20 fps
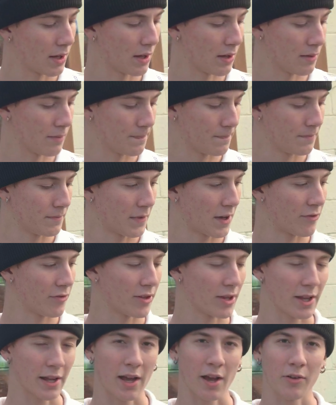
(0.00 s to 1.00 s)
and I
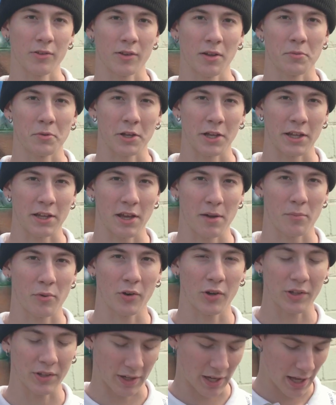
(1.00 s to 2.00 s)
feel like I was able to get that
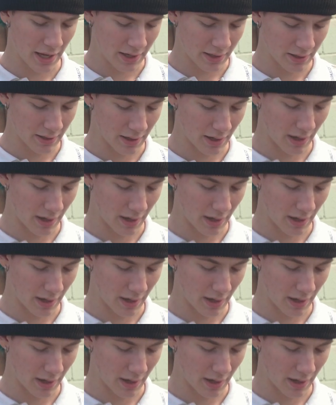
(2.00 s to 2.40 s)
pretty tight.